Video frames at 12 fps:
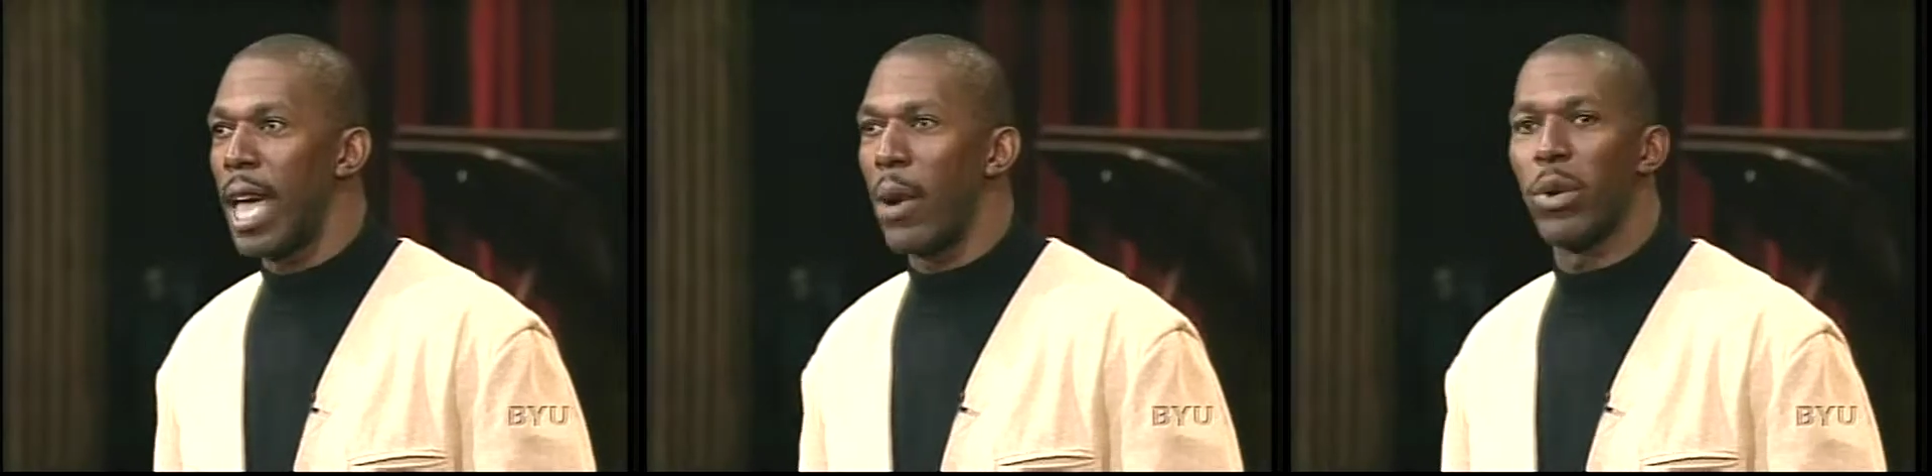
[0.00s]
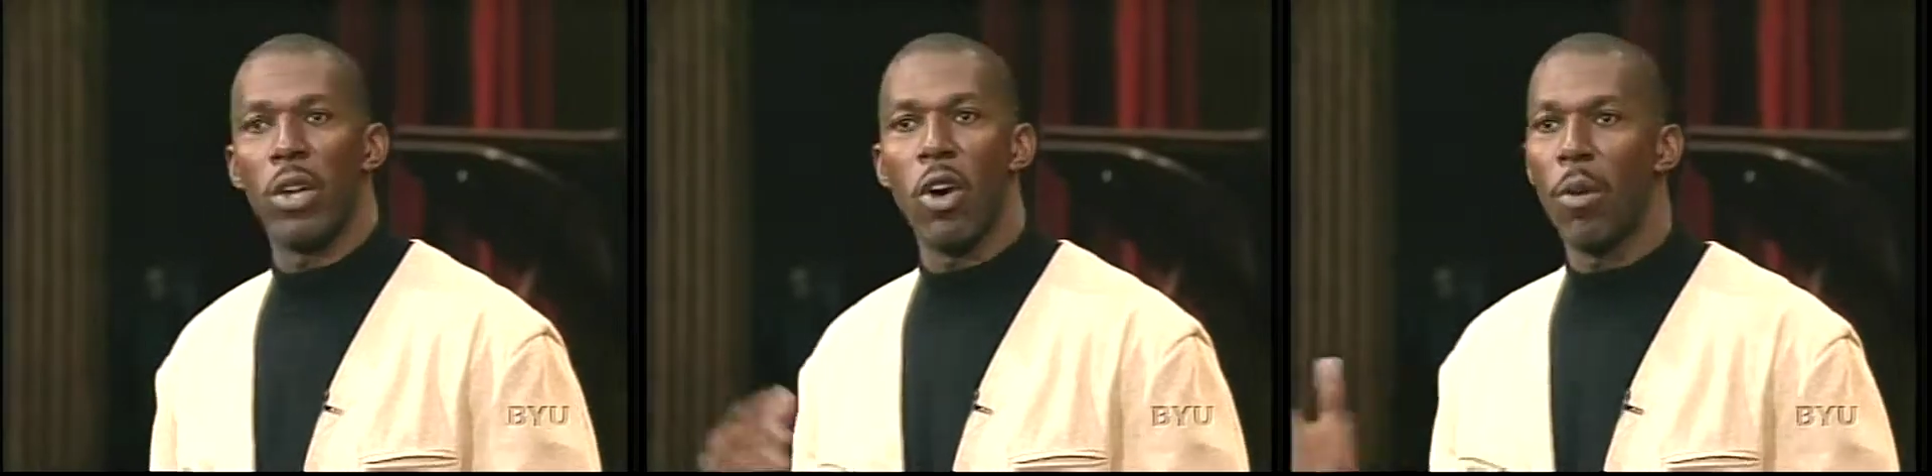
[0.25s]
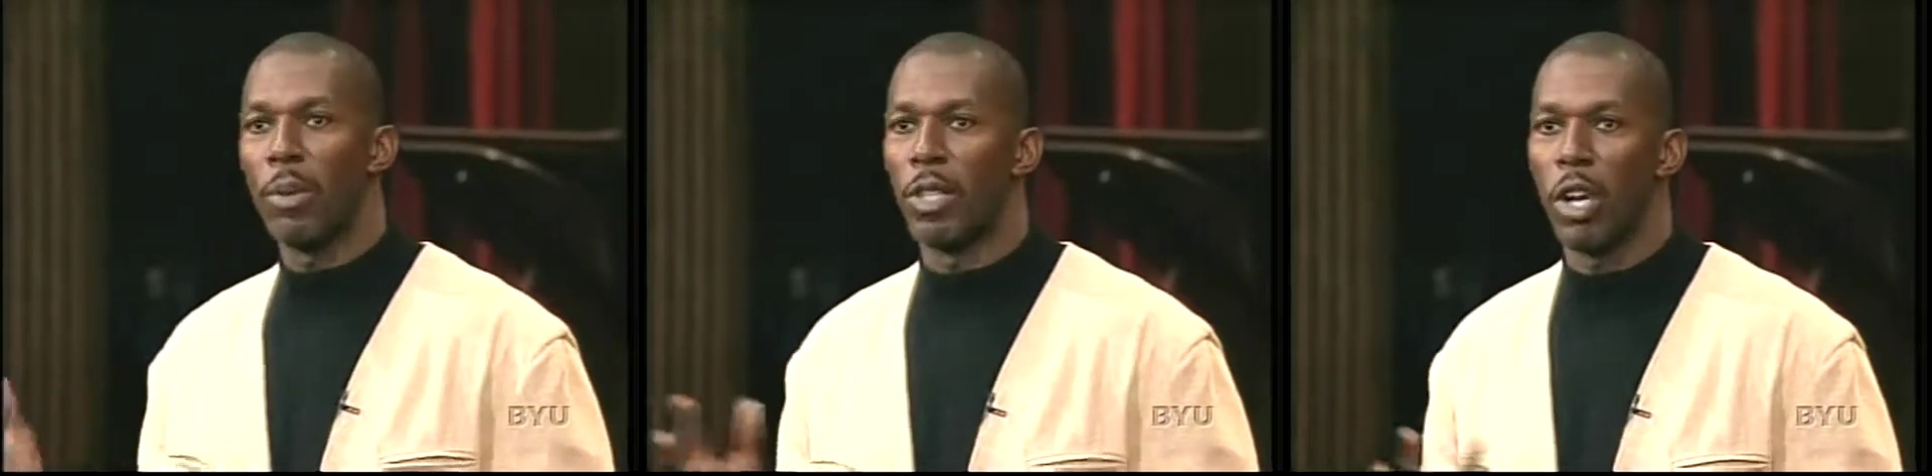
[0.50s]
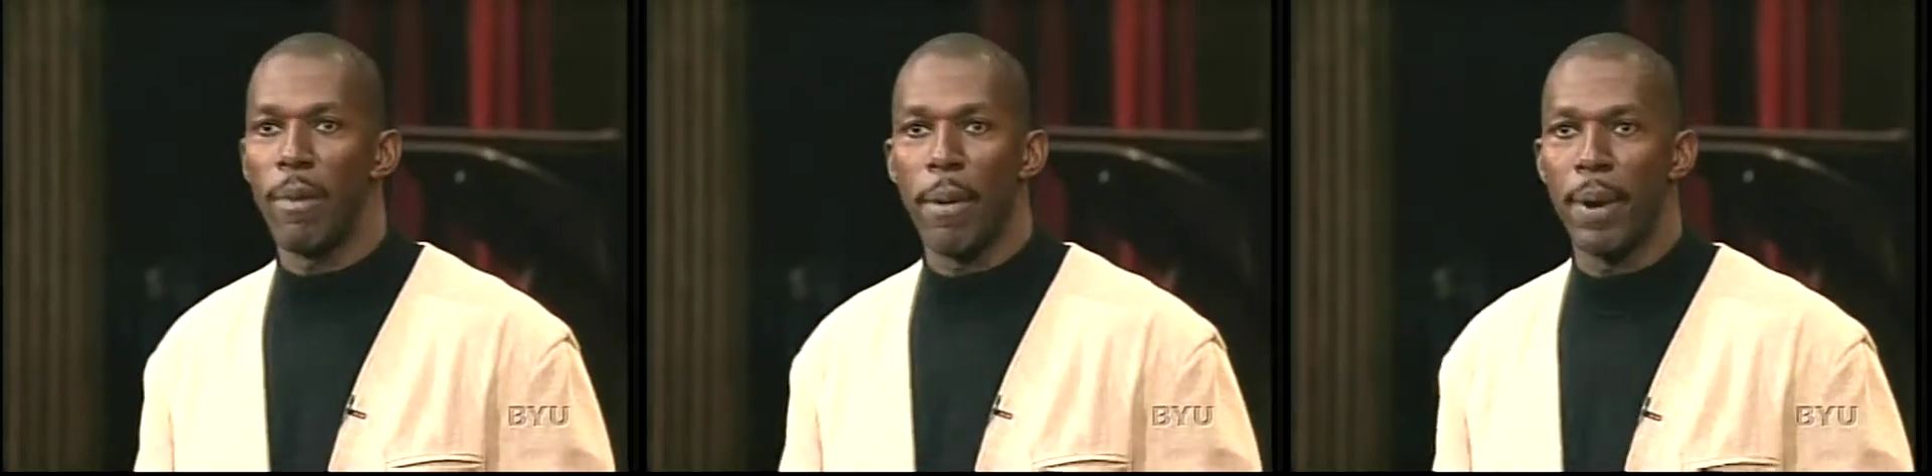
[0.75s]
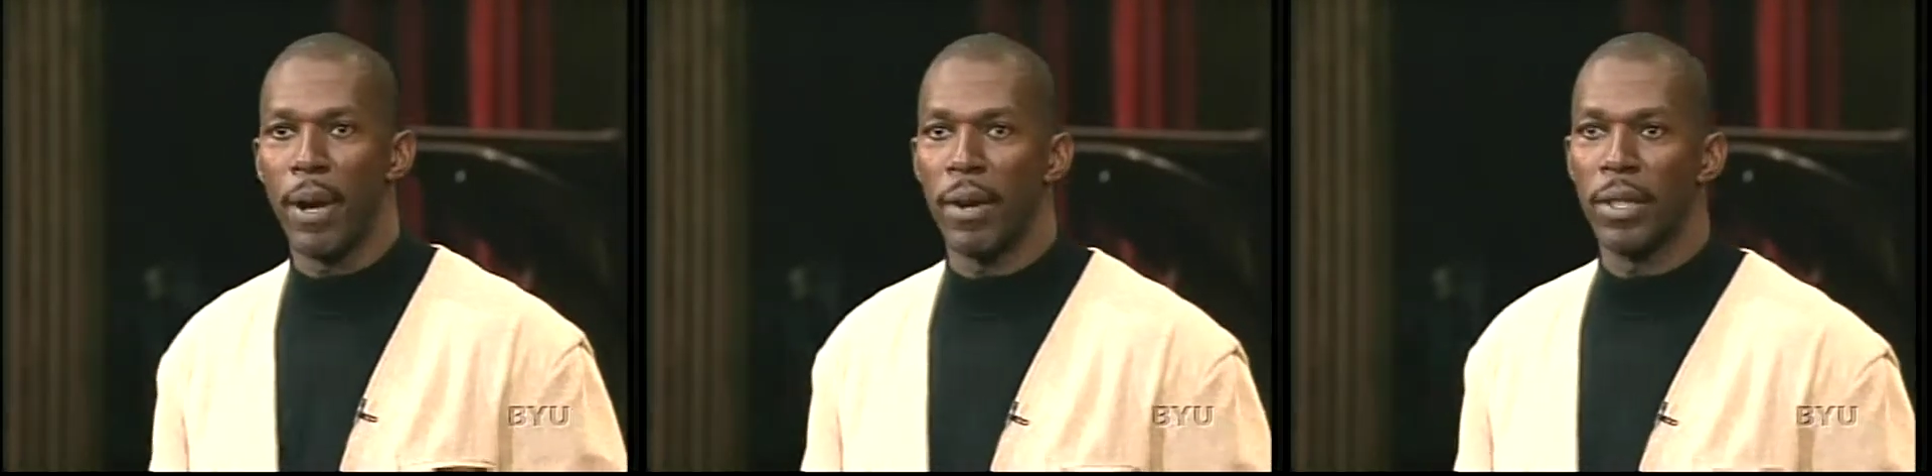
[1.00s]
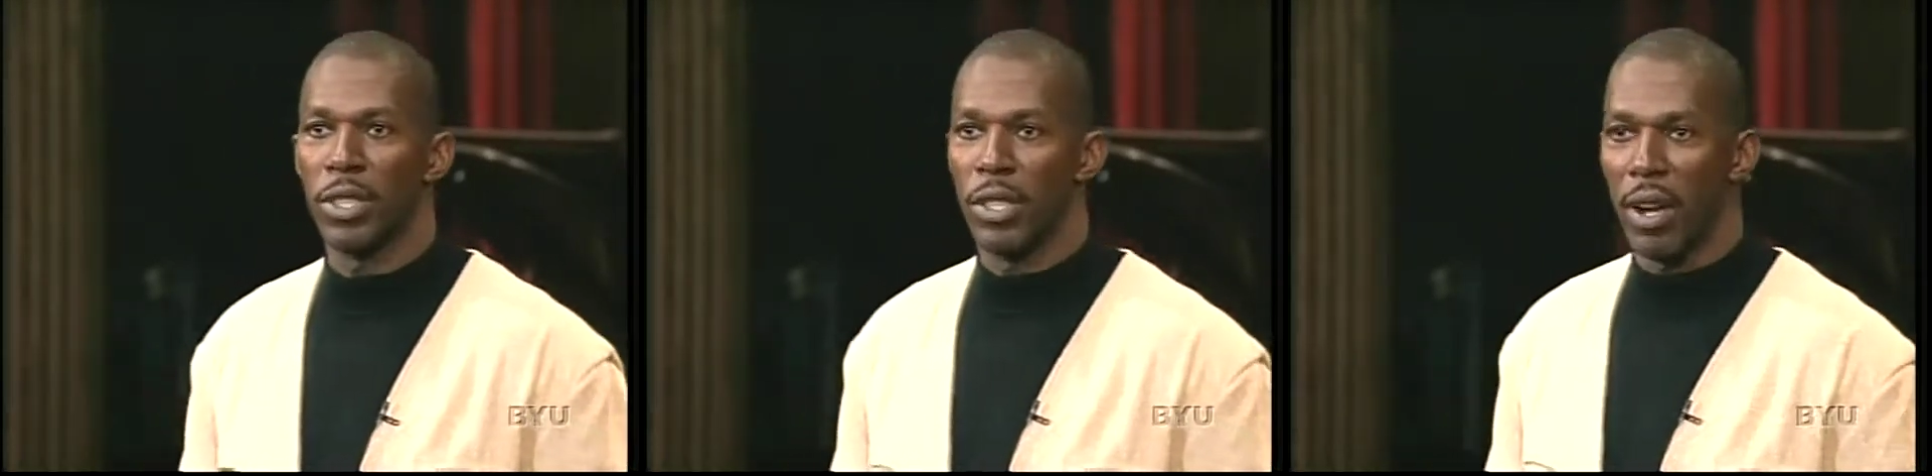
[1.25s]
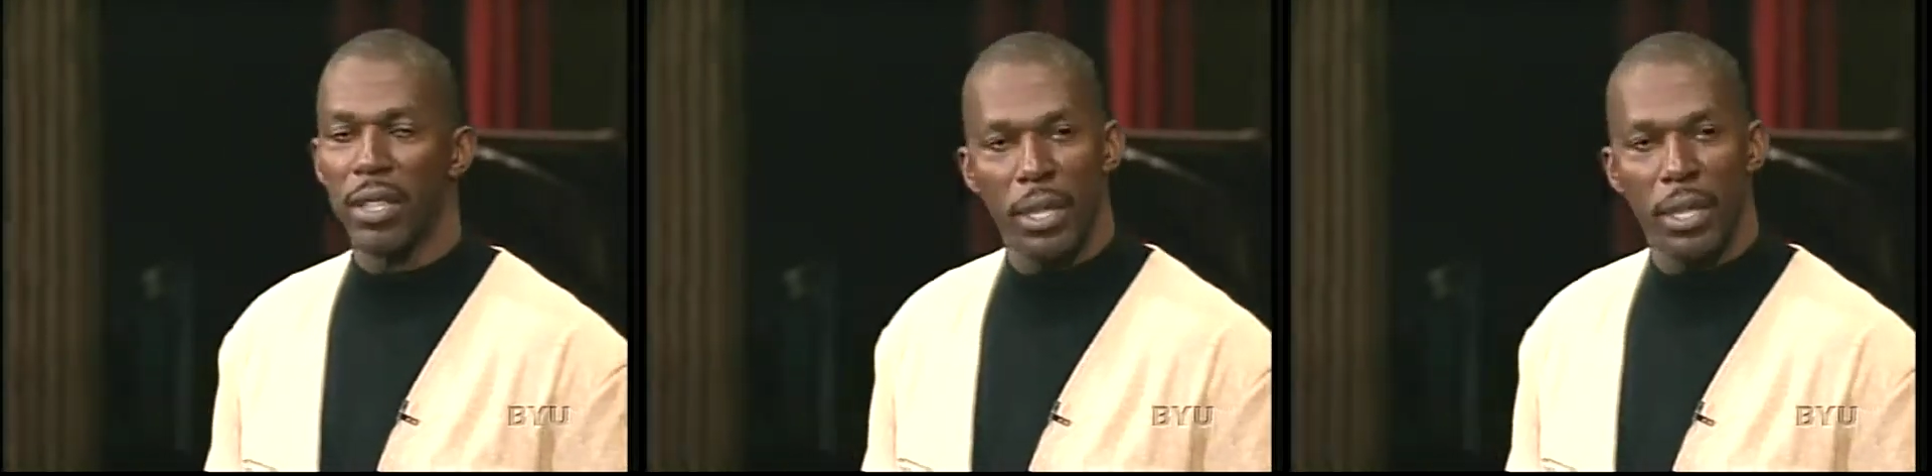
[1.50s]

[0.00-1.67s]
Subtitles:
I went home and told my parents, you know,